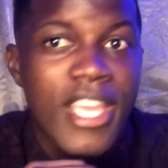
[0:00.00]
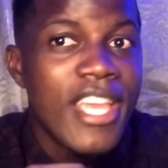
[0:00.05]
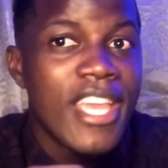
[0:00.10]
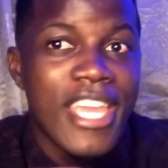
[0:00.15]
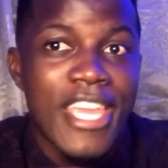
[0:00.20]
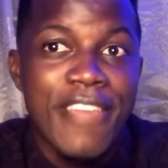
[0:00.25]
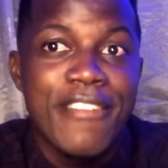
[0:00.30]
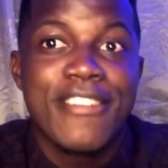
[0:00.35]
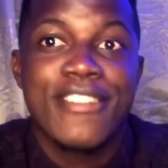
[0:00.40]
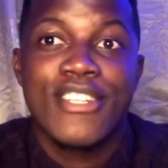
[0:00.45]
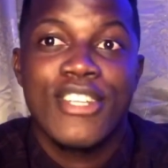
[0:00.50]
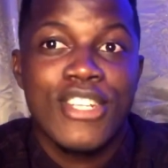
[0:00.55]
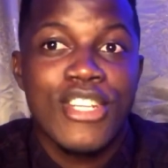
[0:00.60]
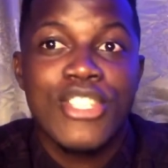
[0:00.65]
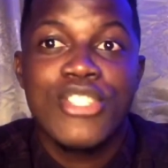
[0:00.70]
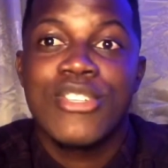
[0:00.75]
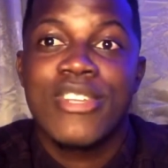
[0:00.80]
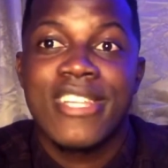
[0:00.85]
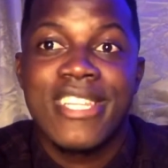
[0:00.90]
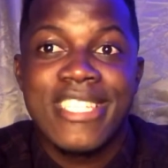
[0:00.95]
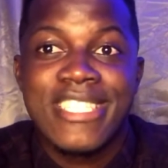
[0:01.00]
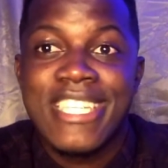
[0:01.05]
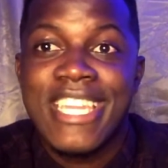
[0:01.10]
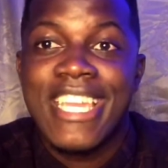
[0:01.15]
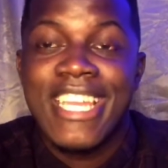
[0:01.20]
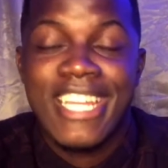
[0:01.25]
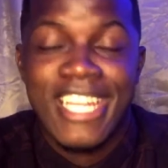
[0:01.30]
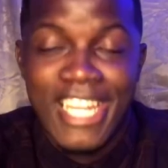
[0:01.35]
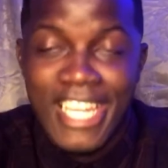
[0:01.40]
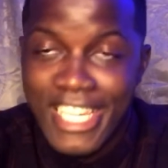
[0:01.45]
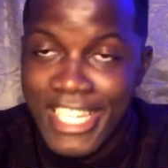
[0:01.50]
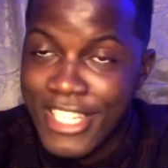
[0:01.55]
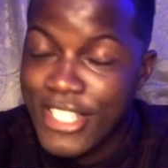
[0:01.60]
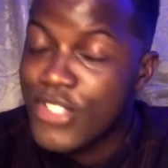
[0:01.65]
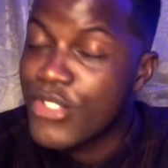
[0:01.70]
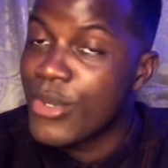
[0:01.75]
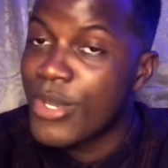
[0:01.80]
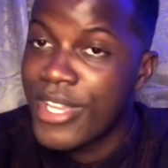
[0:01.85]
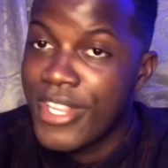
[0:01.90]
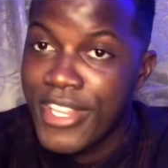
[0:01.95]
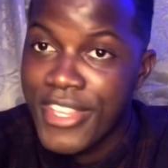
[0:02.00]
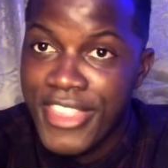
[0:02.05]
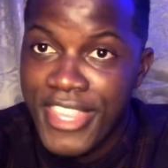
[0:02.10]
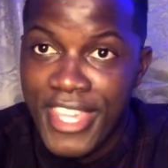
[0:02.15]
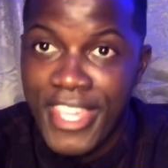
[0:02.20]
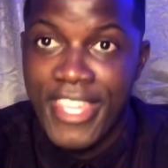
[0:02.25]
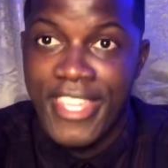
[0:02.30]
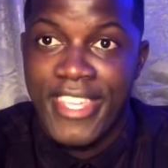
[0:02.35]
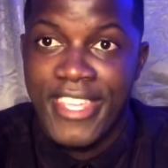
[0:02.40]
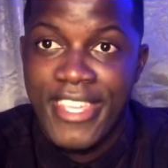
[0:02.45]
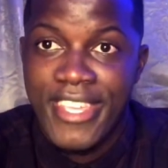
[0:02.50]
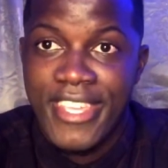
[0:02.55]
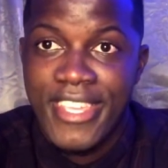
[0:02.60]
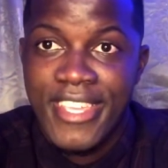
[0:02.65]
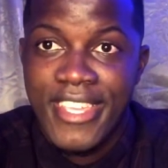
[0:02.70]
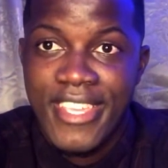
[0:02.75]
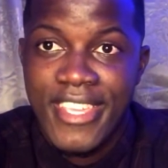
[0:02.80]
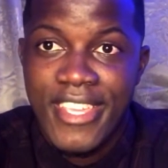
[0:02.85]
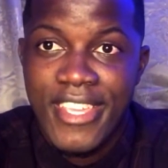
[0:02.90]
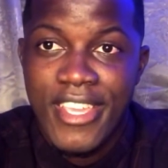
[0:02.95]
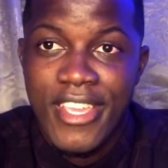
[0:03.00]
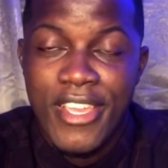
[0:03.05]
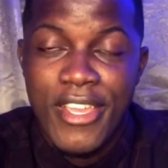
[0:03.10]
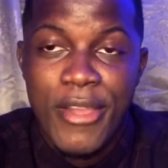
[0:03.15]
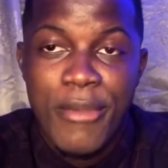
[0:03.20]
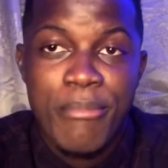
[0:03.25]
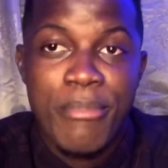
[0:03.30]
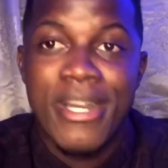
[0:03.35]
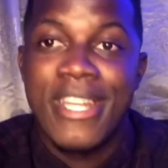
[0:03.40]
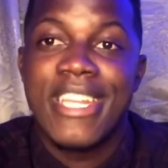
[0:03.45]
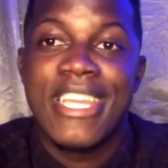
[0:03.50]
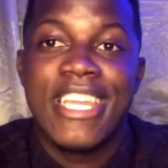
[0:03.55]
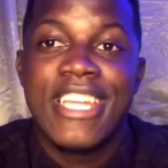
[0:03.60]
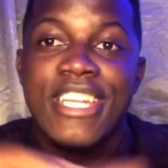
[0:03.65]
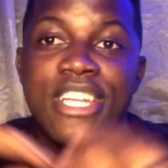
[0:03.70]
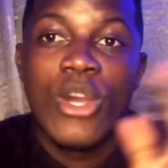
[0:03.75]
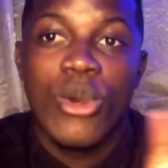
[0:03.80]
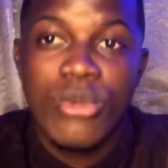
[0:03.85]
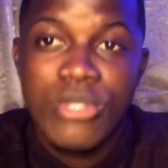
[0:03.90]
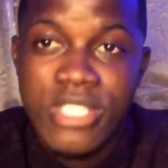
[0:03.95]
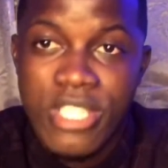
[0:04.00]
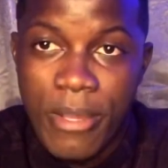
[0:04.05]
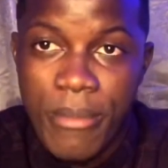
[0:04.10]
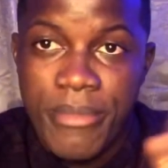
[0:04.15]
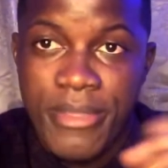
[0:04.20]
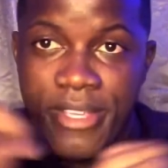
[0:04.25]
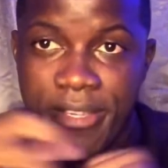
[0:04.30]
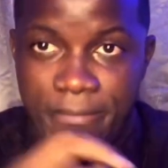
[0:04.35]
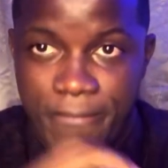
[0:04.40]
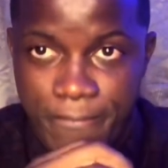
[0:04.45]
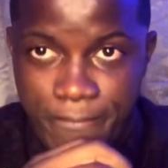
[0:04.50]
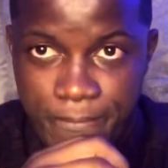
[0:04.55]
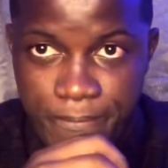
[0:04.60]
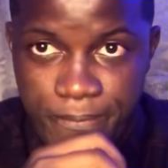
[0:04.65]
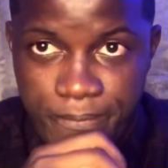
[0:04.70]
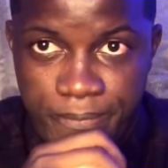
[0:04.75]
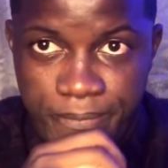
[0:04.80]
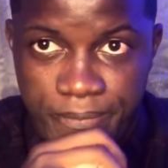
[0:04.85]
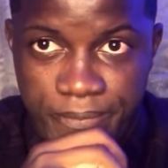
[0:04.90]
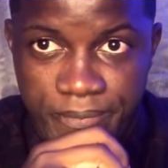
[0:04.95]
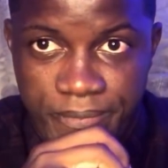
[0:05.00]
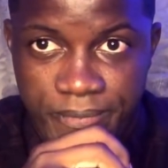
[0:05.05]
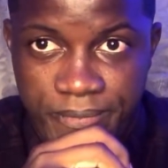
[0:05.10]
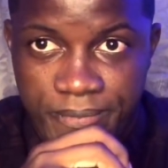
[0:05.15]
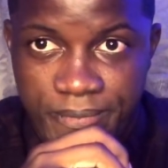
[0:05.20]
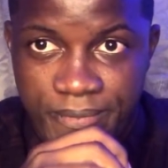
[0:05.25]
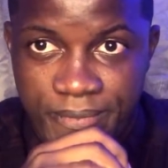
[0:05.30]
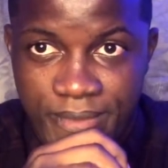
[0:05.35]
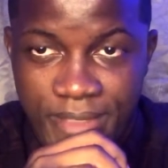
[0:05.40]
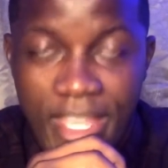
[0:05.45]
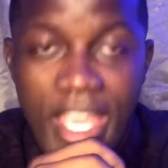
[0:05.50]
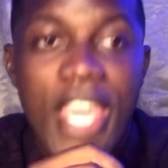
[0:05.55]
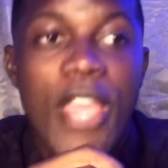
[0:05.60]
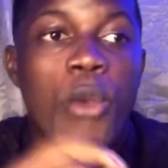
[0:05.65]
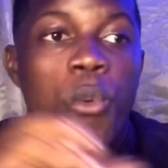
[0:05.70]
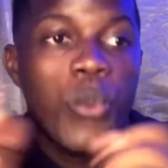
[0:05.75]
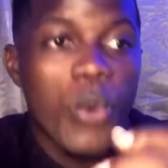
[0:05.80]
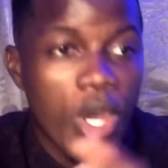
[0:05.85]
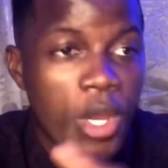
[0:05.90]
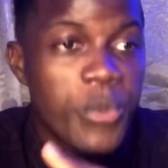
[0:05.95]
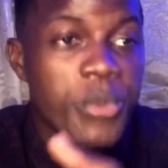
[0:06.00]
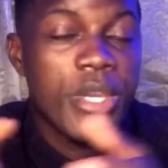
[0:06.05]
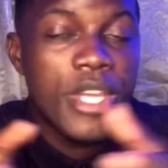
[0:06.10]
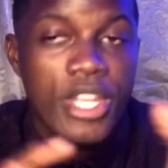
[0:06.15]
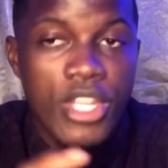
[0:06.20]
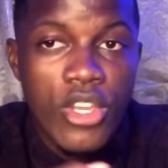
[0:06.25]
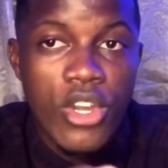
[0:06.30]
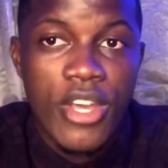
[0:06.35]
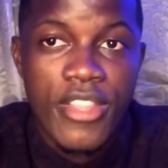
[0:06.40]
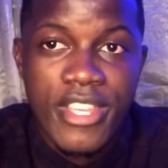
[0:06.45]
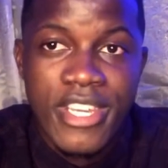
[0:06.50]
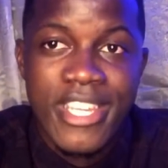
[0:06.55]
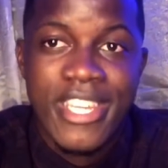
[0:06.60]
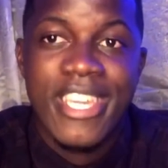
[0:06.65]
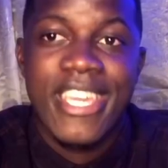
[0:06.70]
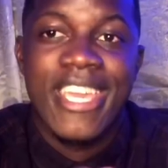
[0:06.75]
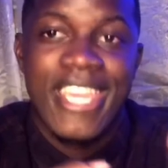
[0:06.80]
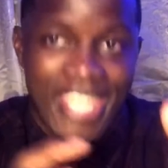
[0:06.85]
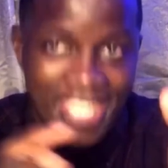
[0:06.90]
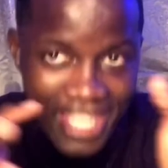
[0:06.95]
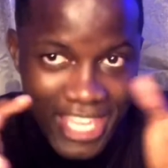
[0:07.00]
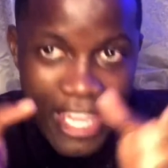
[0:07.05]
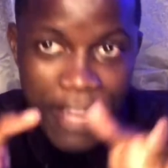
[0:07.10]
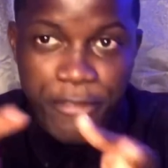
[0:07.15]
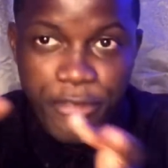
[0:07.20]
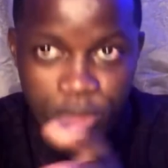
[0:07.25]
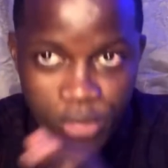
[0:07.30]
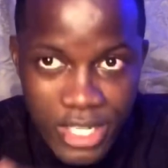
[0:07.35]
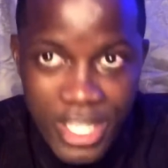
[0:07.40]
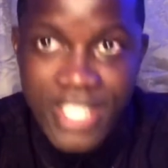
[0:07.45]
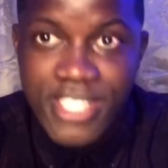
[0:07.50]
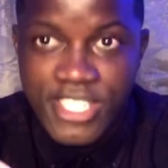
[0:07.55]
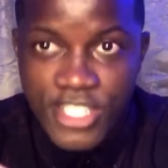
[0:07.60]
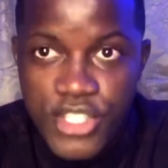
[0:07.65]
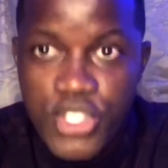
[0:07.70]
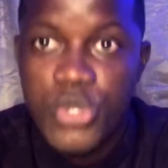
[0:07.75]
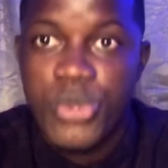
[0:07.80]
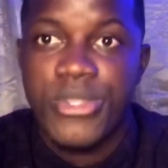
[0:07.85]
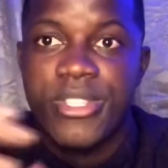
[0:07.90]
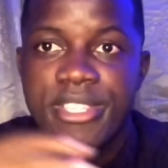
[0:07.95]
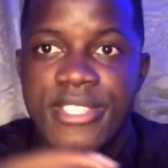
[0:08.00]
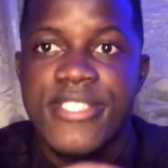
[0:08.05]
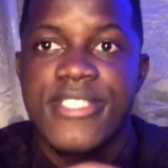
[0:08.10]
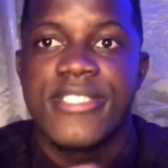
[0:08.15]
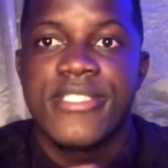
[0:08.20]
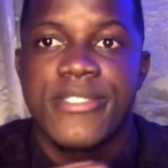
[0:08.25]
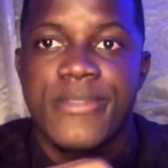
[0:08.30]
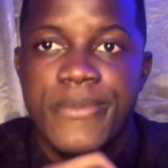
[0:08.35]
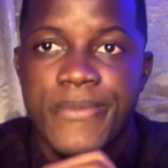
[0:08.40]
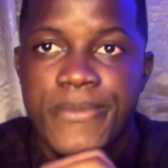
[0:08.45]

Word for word: even though not challenging clients or anything, but he knows something. One way or the other, he affiliated to this.